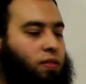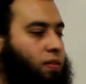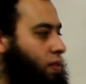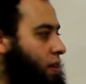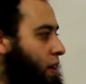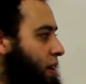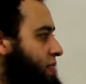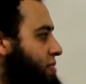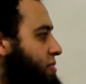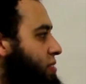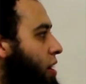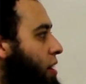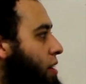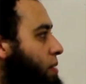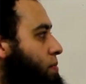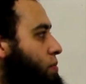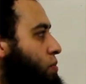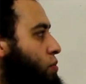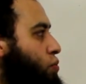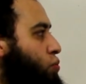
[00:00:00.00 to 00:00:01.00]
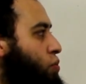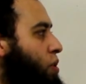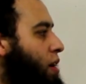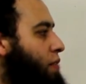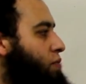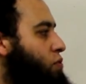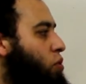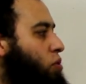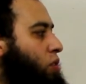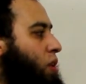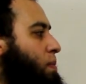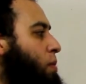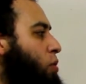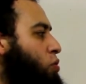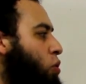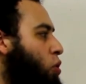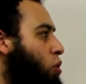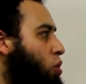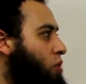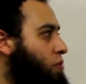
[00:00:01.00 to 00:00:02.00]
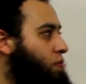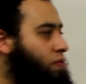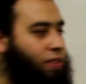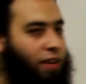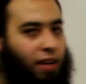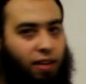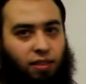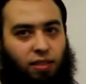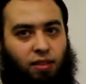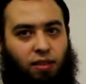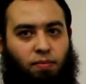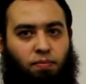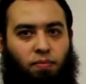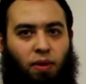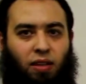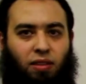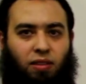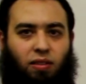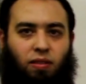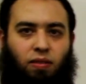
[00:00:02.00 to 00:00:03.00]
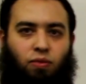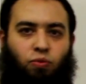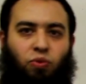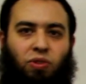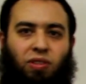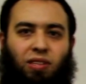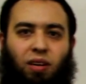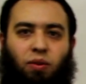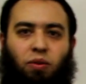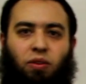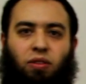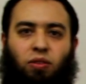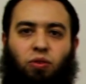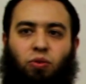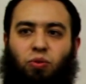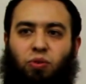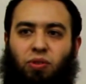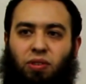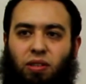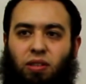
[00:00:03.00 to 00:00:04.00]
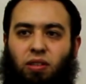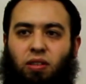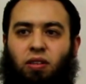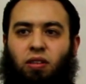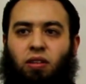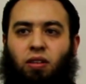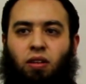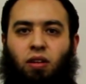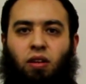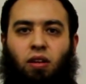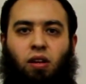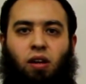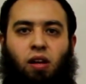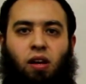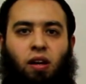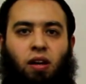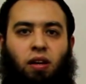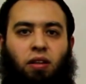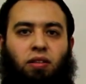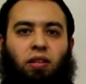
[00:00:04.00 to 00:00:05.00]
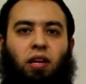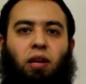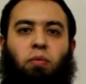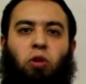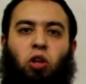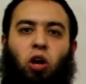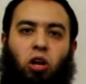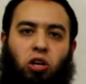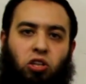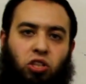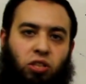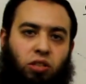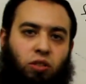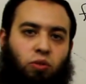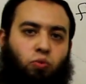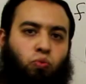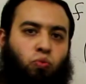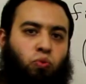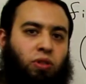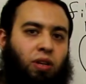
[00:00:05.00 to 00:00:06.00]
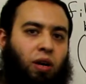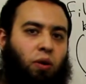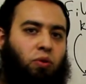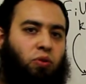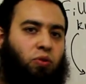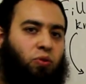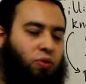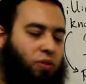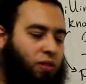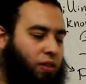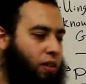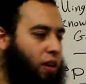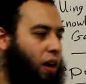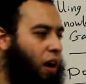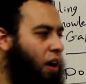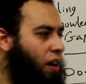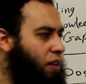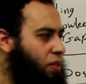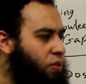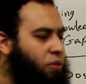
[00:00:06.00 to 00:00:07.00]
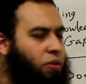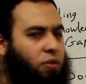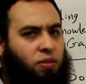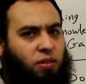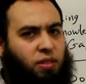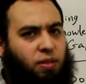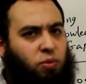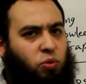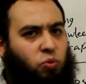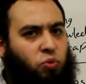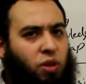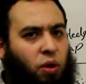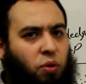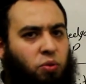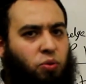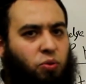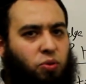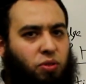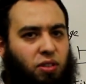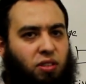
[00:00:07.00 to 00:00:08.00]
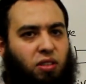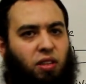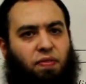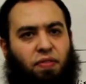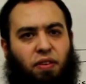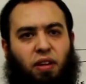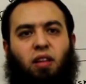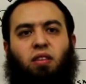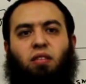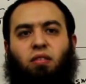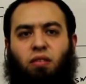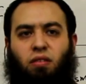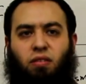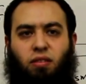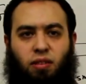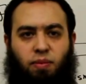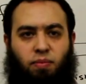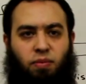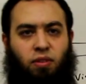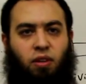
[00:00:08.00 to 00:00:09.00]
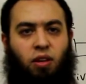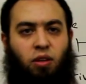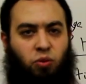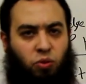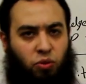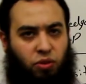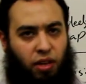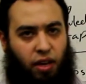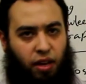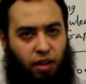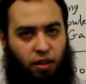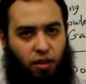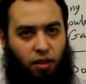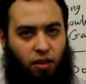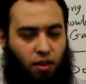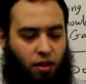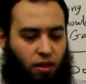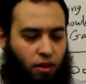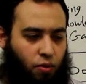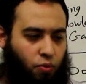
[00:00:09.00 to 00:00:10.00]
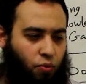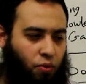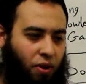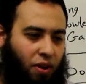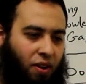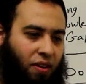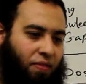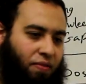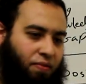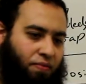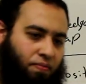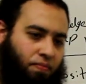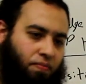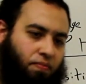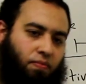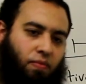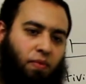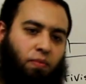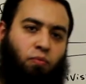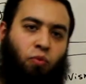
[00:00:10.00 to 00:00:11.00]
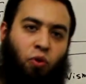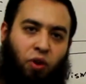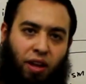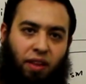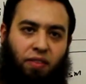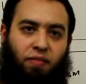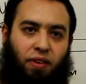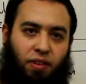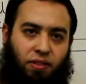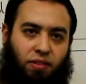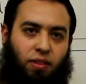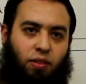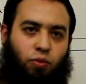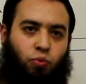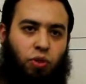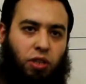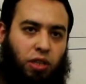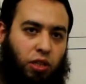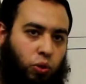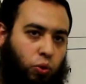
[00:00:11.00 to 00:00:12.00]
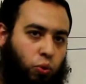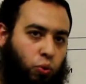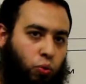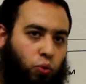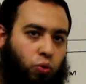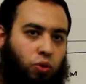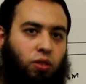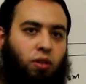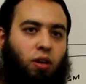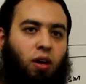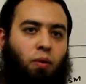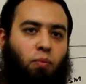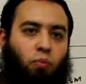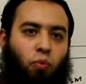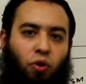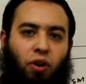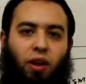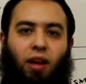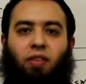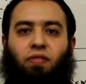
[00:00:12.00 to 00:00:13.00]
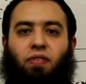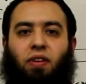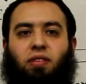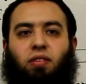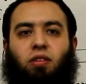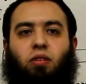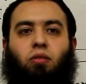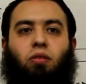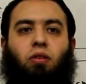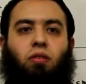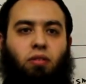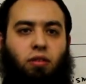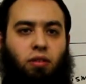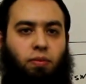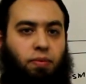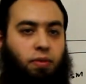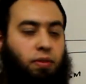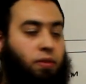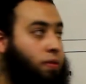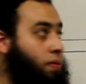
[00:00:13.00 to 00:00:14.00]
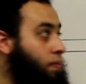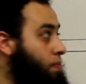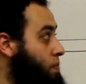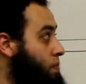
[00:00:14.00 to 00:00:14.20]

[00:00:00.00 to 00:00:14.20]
the last time, we have talked about all of that, but without using terminologies, without using hard concepts, without using difficult concepts. Today, we are more advanced, we need to use more advanced concepts.